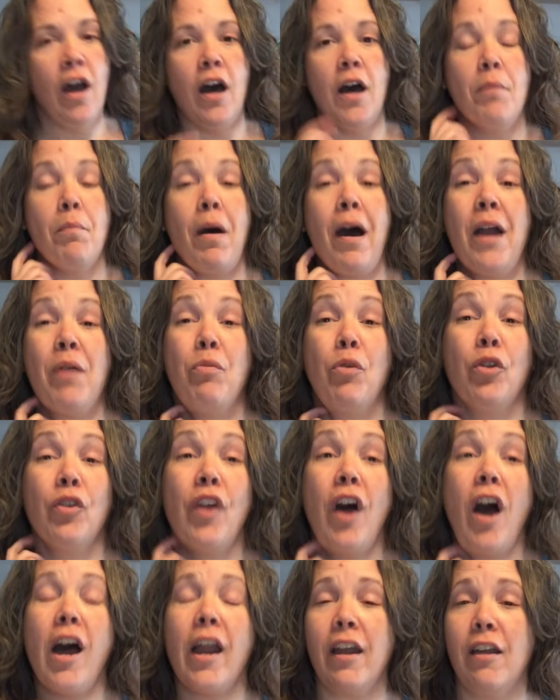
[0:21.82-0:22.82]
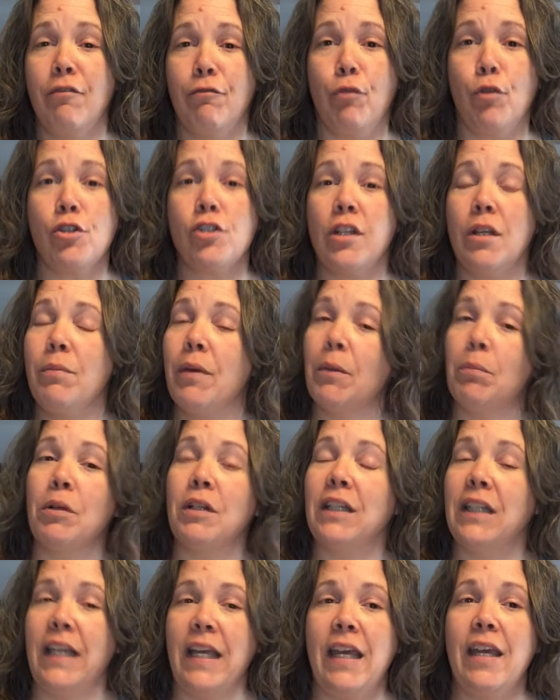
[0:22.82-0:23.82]
I will not unfortunately be
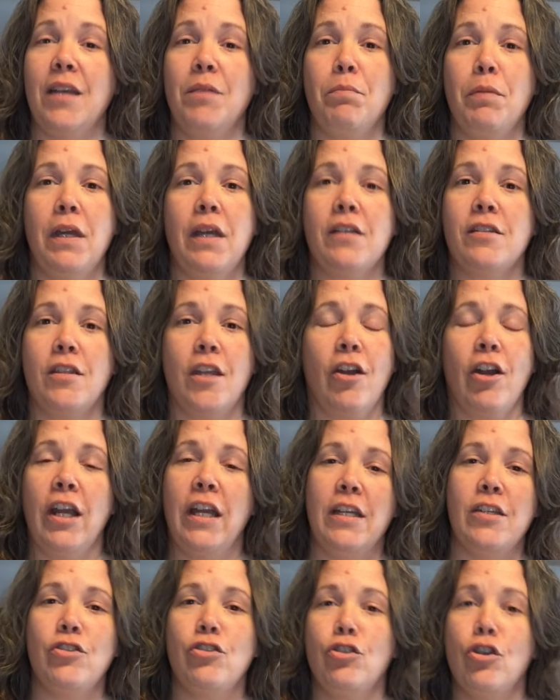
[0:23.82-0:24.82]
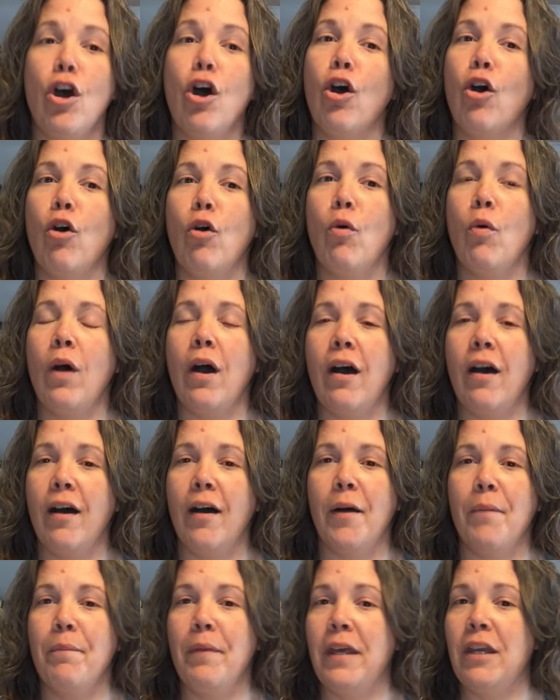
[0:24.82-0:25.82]
able to link it because there is no
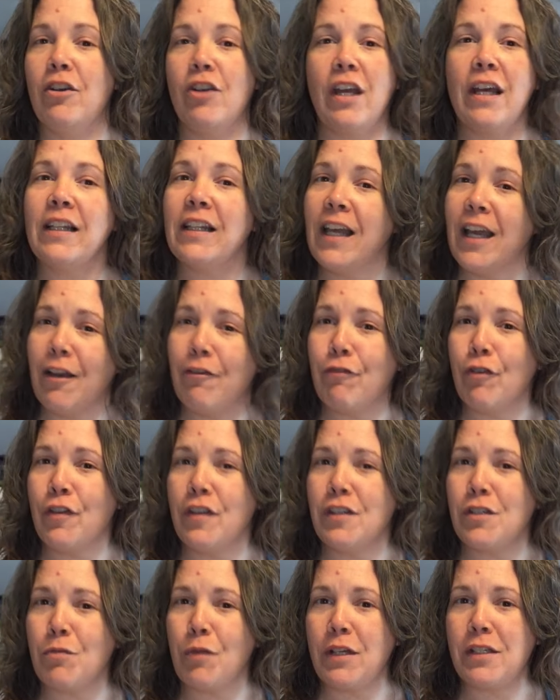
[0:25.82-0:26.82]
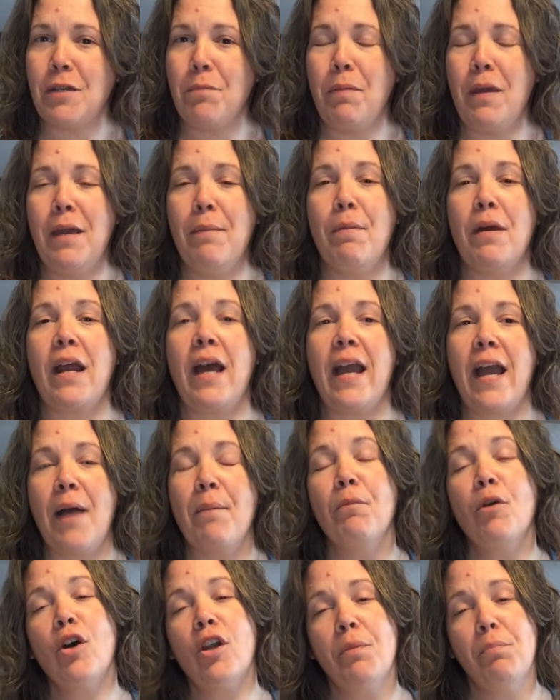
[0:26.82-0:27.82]
internet link for this recipe, but I
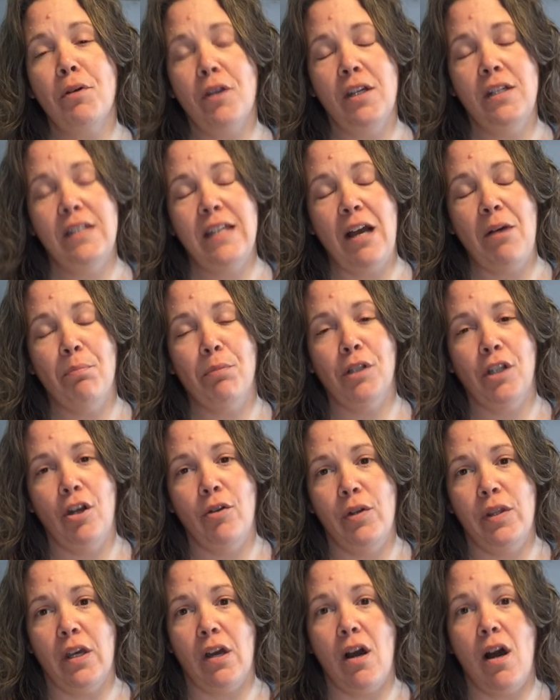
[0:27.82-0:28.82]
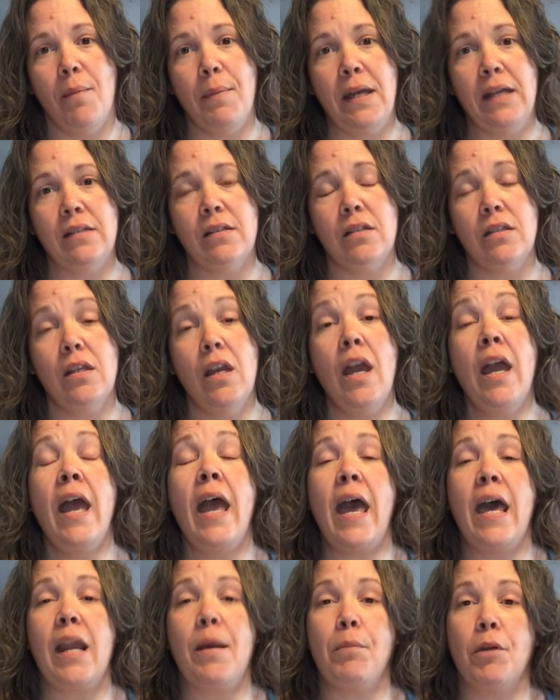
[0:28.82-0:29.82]
am going to put it down below in the comments.
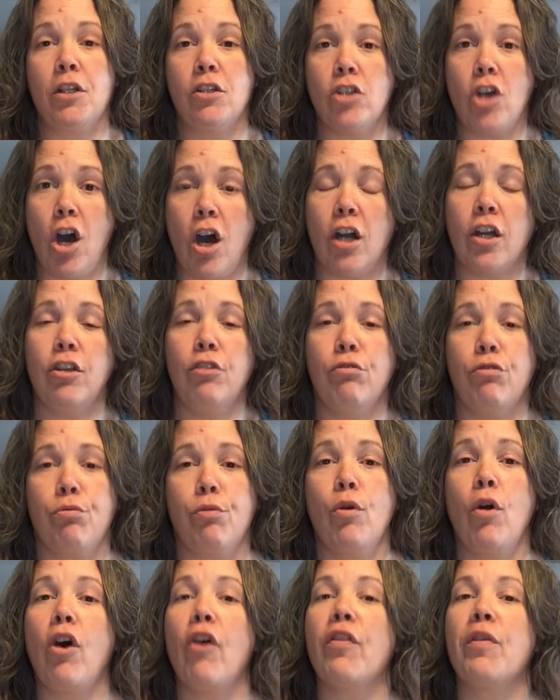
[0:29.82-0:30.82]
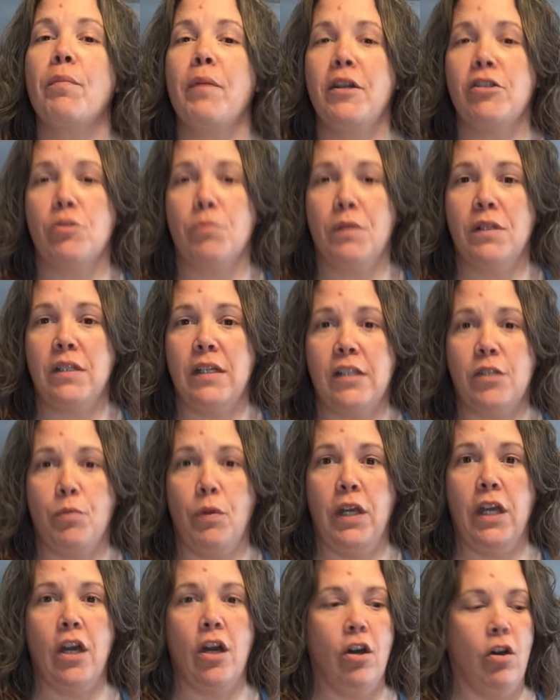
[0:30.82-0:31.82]
And I'm going to talk you through all the measurements as
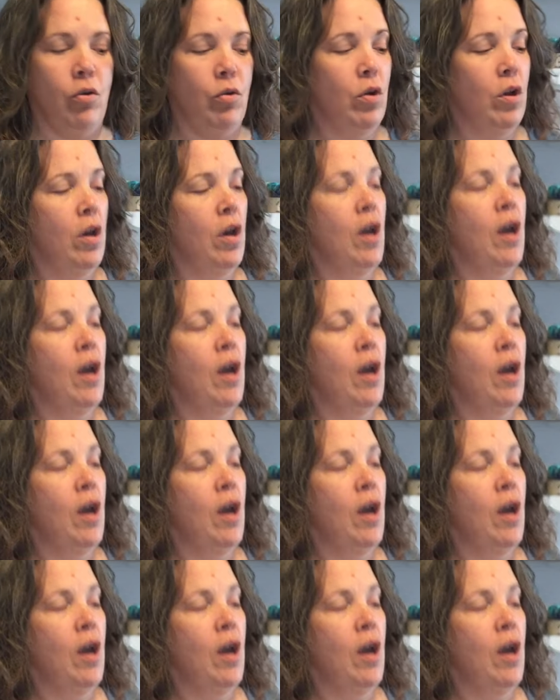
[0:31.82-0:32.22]
we go.